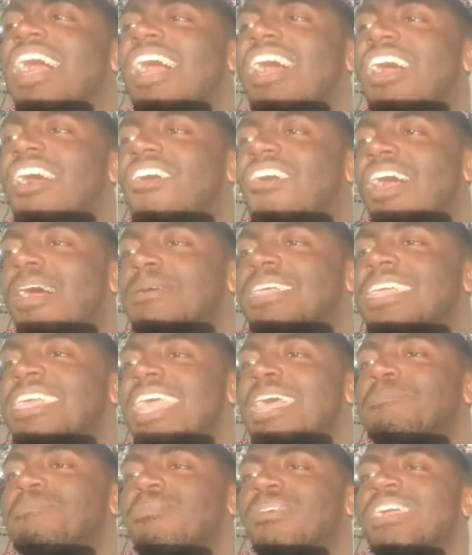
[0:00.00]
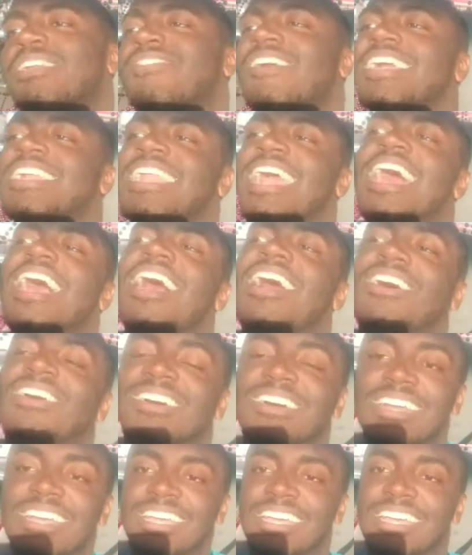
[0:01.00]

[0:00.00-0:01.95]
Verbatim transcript: Oh, I can't breathe right now.